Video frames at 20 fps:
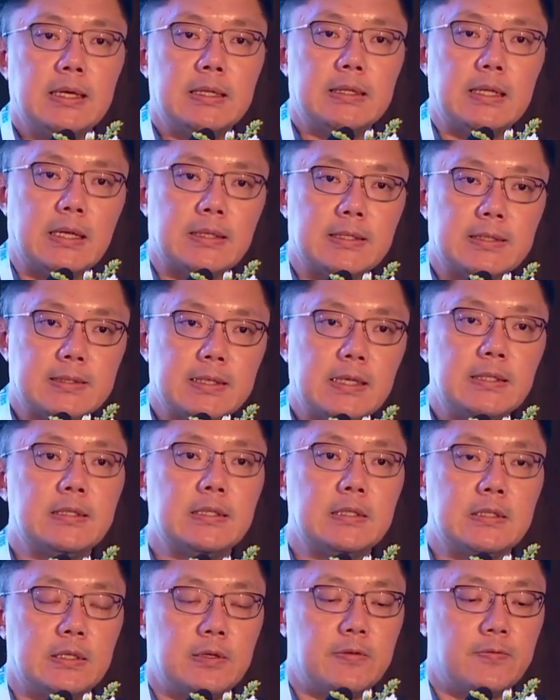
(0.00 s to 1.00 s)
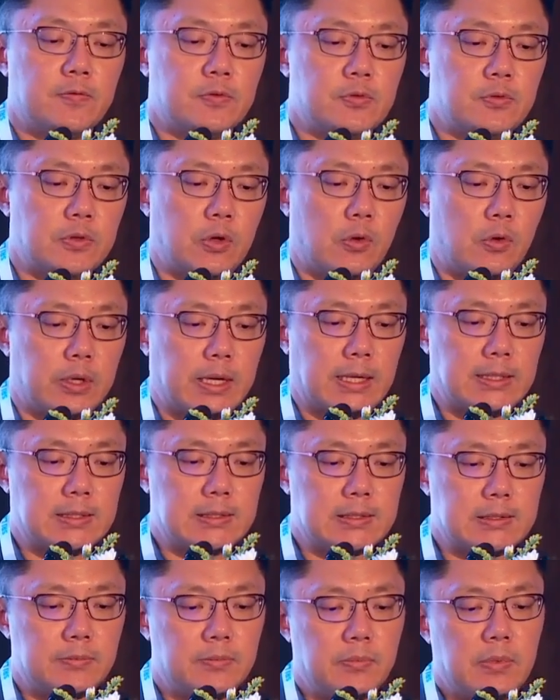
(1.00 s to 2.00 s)
that are sensitive to the
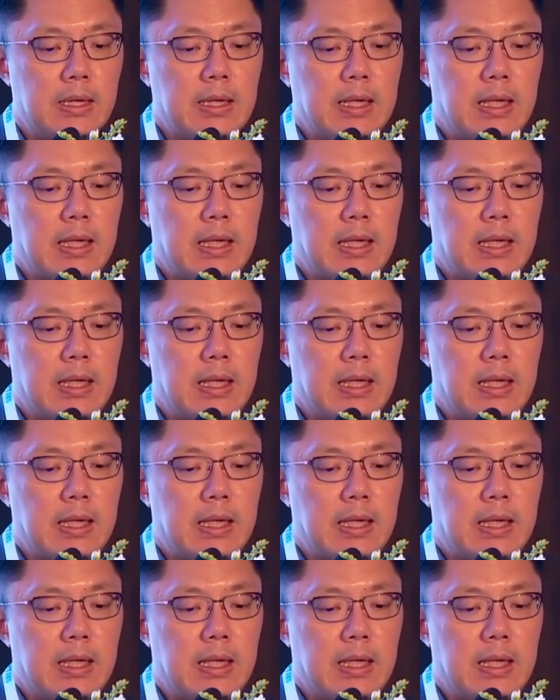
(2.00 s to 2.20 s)
organism,